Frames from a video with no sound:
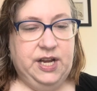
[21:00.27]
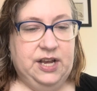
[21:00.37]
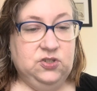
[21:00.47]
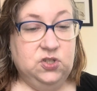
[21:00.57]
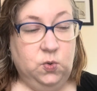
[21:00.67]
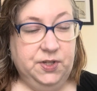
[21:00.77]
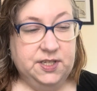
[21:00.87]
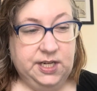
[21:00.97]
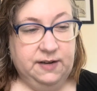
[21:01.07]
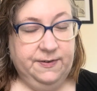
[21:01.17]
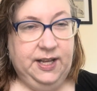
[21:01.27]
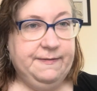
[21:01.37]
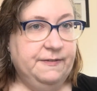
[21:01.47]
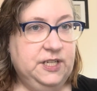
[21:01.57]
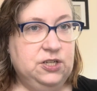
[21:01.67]
has sold this kit for like
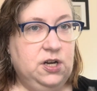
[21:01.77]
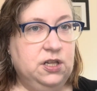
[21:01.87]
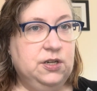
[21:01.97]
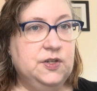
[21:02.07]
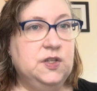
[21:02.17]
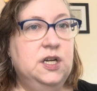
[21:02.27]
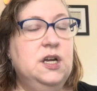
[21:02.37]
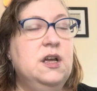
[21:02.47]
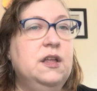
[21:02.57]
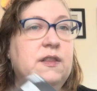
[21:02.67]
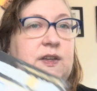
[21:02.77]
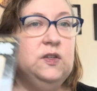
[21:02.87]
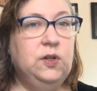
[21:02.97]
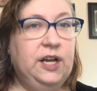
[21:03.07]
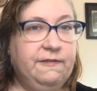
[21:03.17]
$15. These
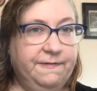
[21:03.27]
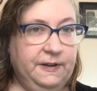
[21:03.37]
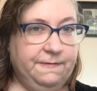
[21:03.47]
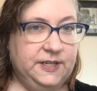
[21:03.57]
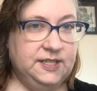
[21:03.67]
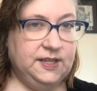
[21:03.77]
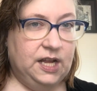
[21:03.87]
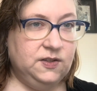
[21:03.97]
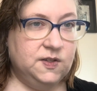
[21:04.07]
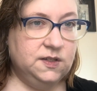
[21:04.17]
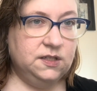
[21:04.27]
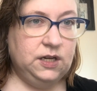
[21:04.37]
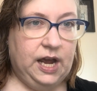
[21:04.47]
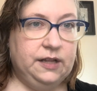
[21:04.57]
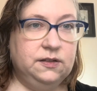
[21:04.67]
are like 50 cents
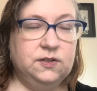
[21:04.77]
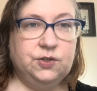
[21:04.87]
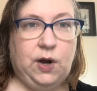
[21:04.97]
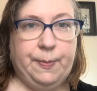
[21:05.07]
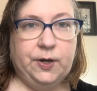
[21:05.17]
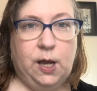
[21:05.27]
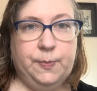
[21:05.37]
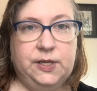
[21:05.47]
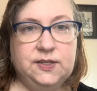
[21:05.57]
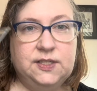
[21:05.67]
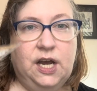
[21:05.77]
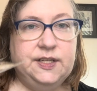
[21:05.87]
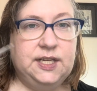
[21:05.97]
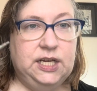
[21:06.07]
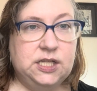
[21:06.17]
at Scrap It Up, these
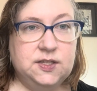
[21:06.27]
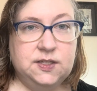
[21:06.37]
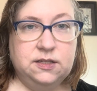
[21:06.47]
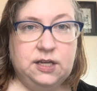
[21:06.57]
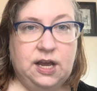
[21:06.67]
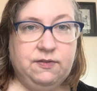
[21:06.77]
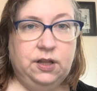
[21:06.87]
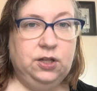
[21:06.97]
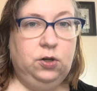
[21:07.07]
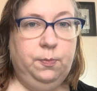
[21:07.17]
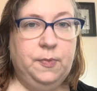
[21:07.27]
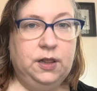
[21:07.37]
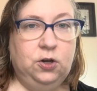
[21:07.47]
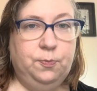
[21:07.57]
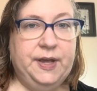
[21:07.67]
size kits. They have a
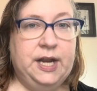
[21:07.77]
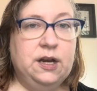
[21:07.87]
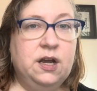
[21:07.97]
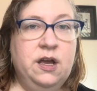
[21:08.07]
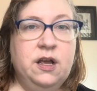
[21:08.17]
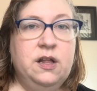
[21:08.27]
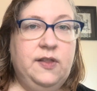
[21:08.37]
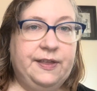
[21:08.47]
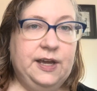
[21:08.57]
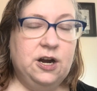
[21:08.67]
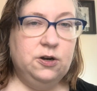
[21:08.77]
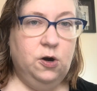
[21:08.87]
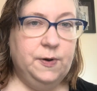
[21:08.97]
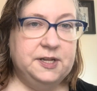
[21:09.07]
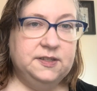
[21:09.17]
little bin. Like they aren't
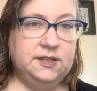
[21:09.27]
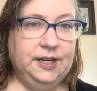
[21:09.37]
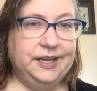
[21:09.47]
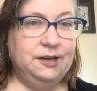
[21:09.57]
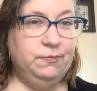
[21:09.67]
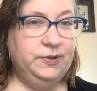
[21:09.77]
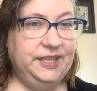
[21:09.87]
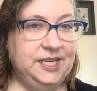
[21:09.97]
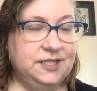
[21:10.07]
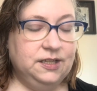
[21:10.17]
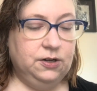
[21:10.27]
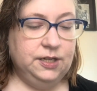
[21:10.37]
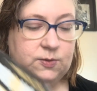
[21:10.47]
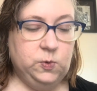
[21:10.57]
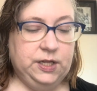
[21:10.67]
always like complete. There
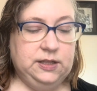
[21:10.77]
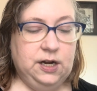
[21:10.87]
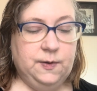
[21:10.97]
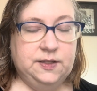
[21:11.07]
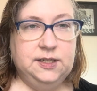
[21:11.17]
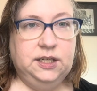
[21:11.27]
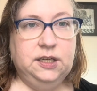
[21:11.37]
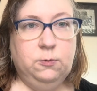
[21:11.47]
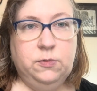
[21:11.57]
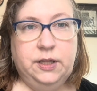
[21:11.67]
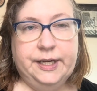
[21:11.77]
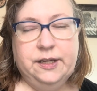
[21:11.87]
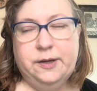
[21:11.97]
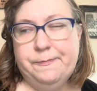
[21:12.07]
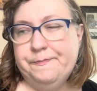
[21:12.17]
is one in there that's like
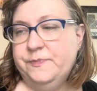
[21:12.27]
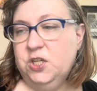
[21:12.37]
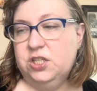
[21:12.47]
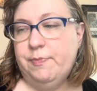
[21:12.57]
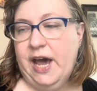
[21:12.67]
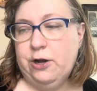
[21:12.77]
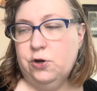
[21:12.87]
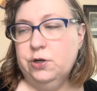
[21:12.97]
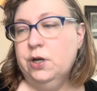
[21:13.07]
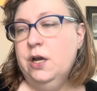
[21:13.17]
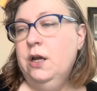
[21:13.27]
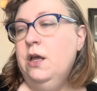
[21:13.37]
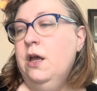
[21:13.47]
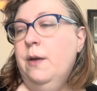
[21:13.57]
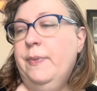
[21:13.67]
just a pattern,
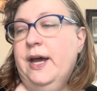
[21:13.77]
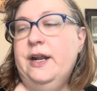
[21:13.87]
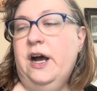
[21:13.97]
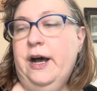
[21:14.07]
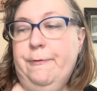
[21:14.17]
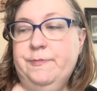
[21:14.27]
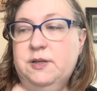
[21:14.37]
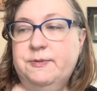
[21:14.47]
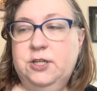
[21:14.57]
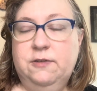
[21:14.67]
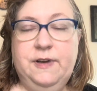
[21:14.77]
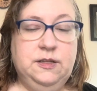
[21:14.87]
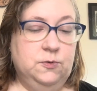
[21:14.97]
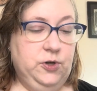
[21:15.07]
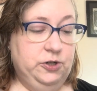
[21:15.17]
but sometimes you can find
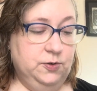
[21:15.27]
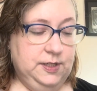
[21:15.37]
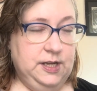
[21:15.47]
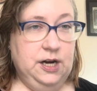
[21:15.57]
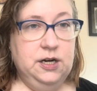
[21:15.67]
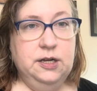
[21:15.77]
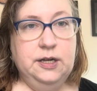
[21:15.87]
some treasures in there.